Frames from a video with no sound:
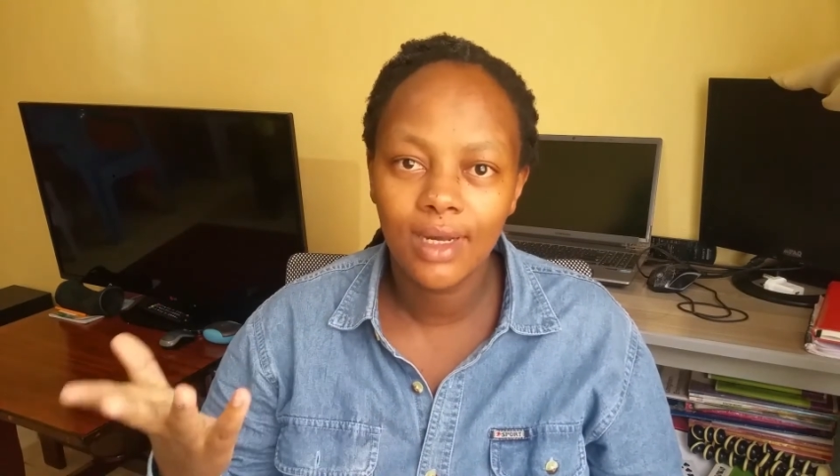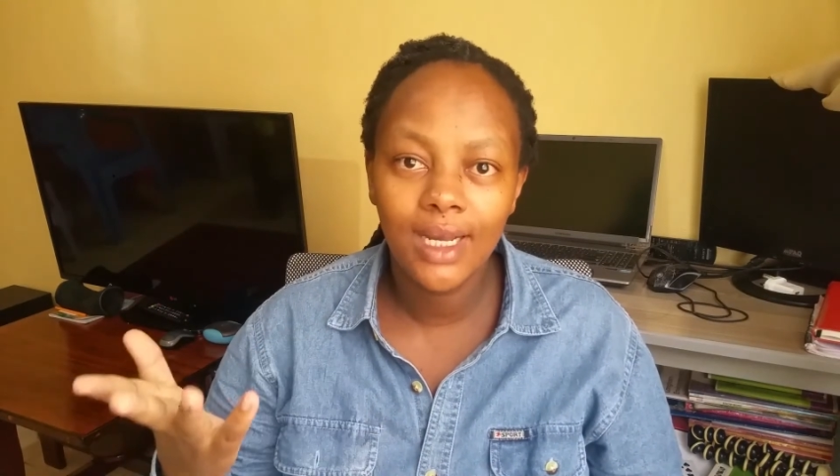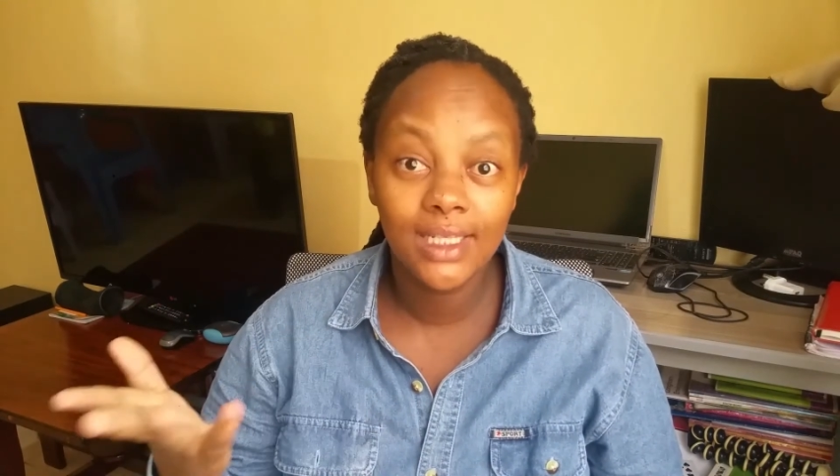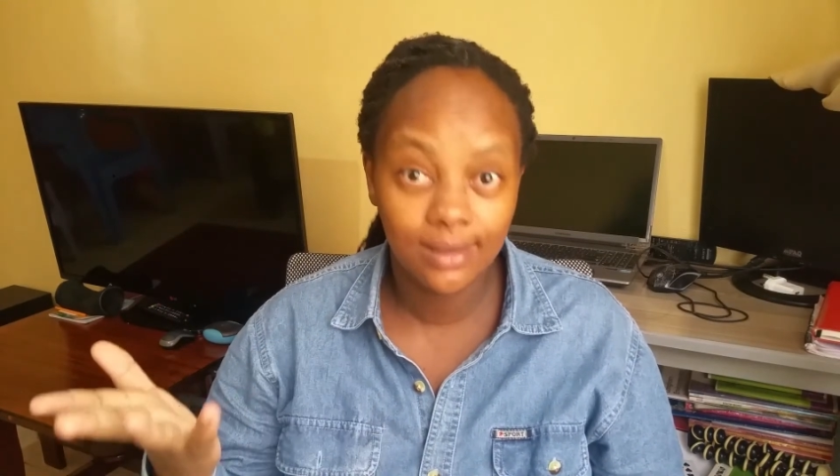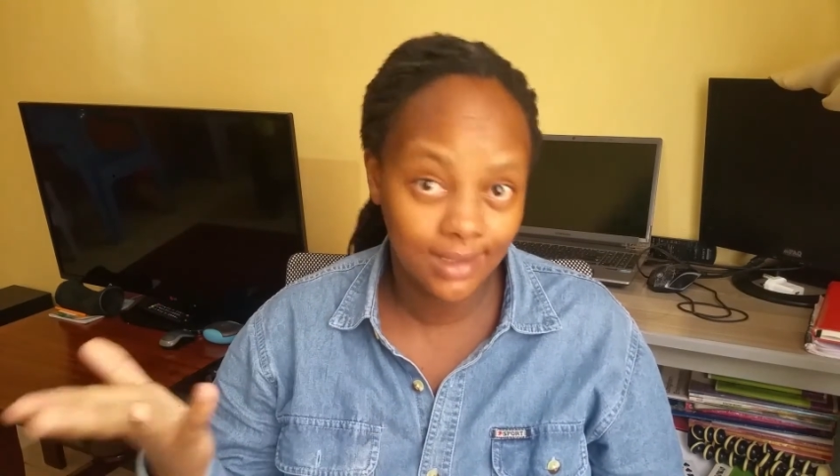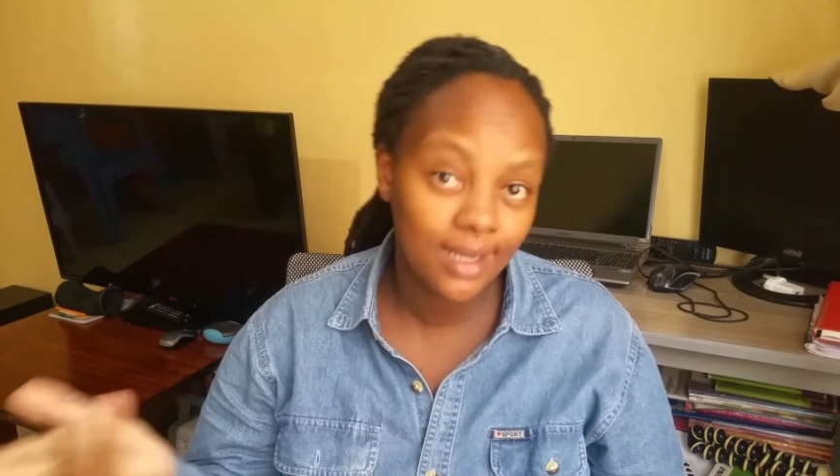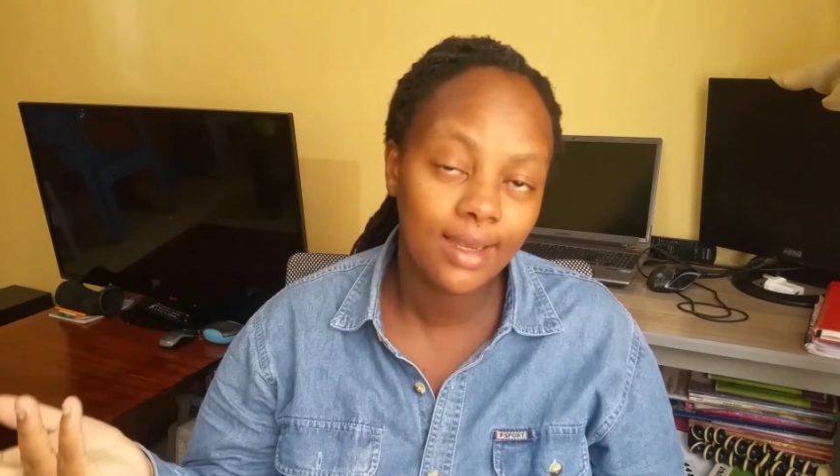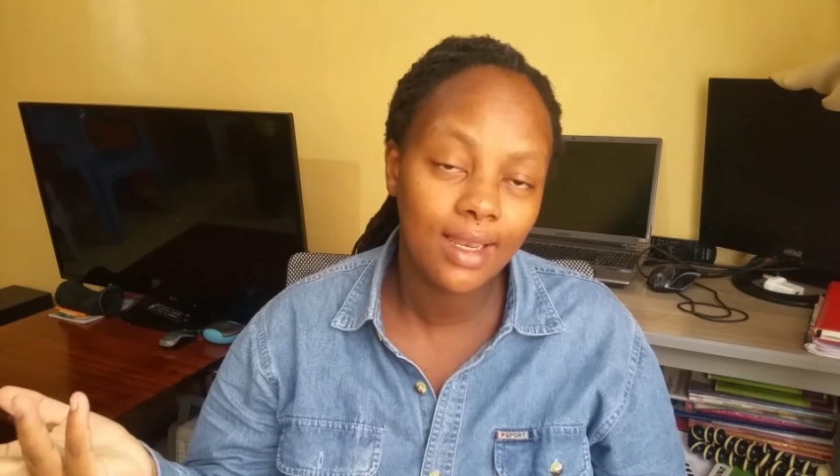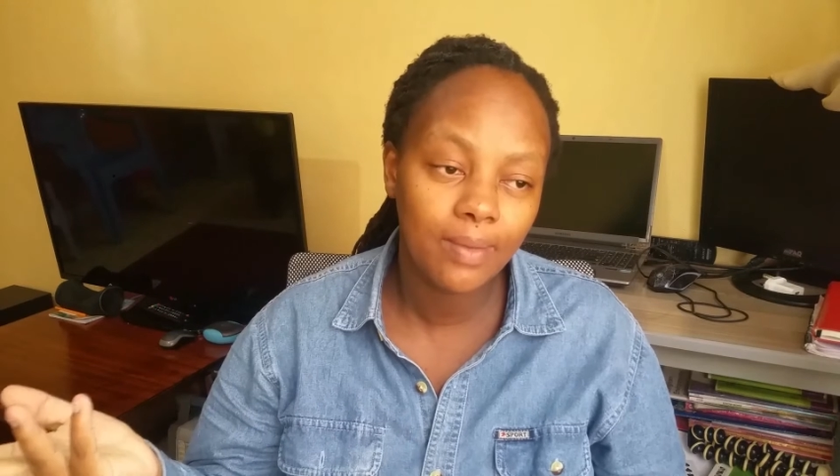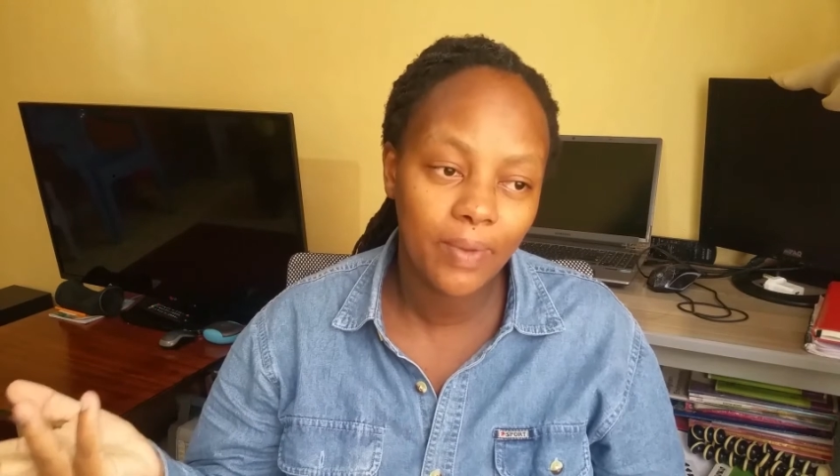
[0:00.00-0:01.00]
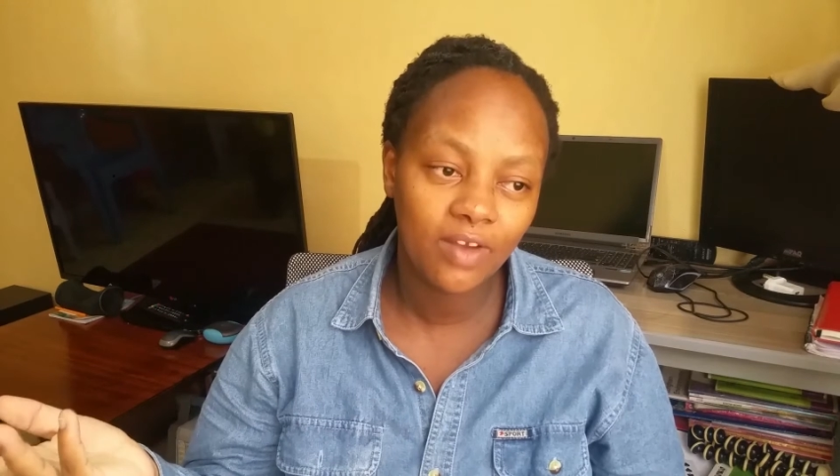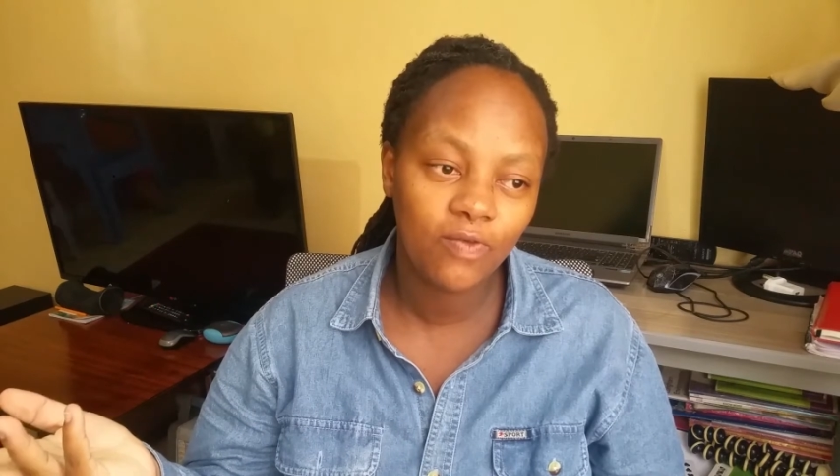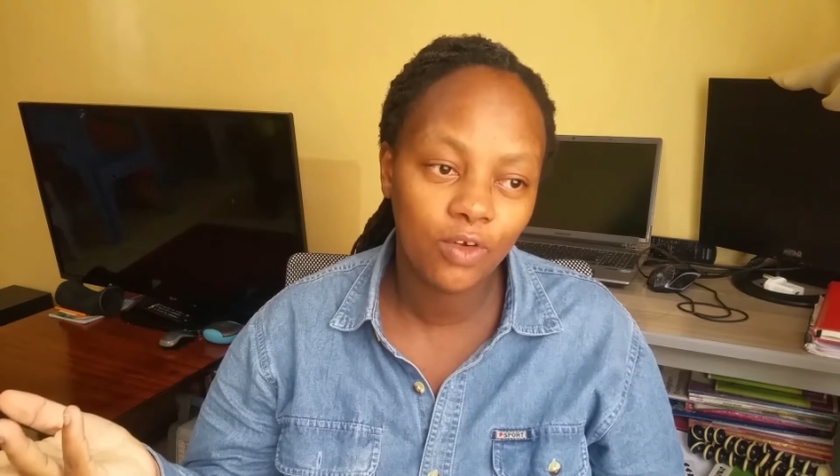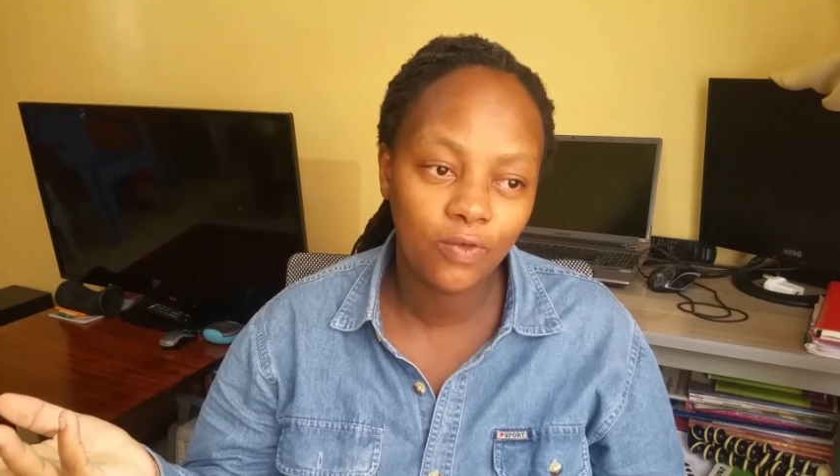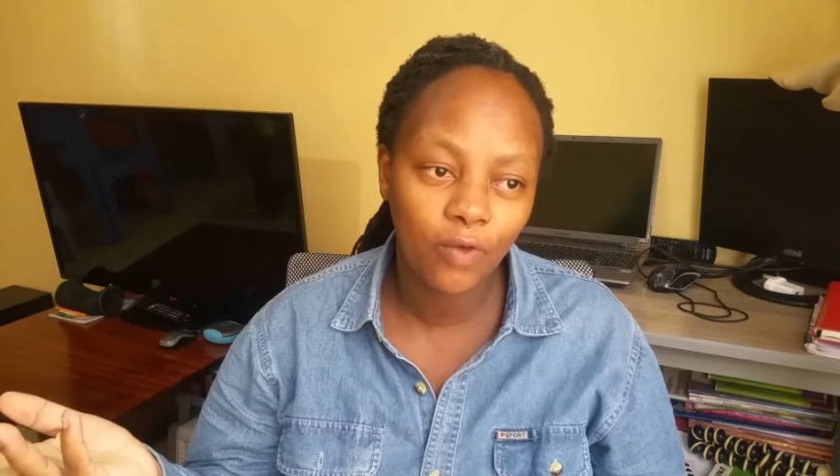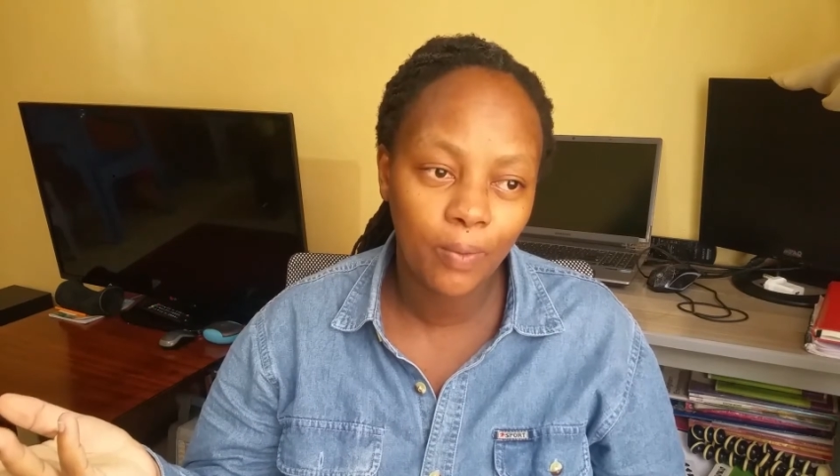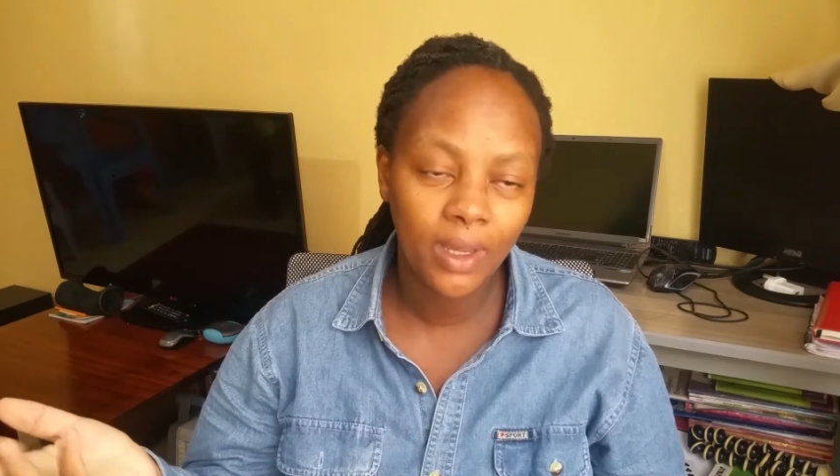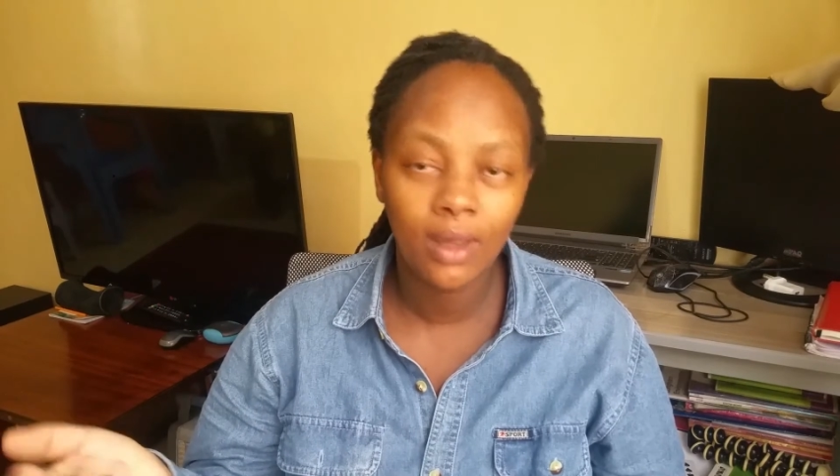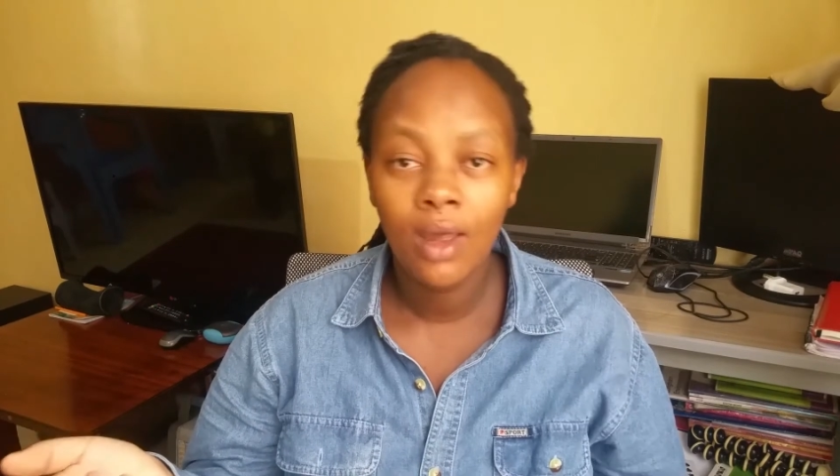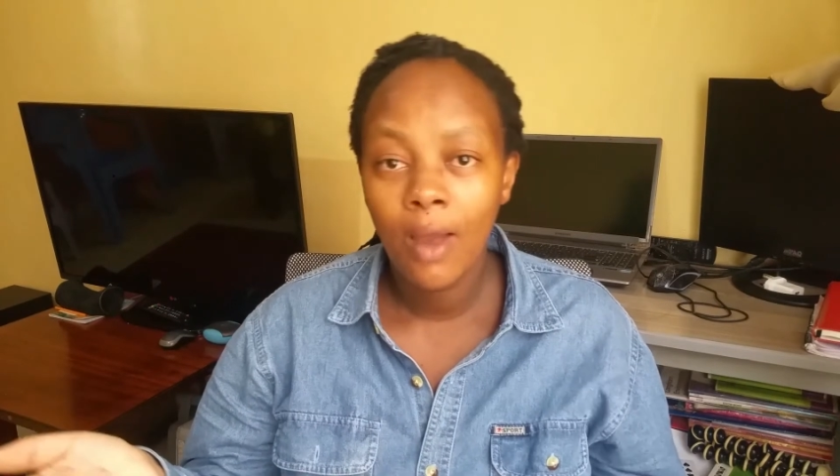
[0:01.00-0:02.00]
insanely painful for
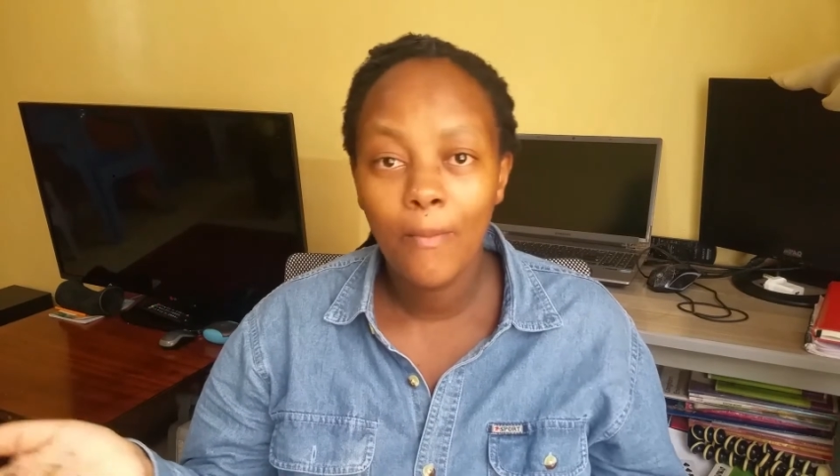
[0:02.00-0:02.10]
me.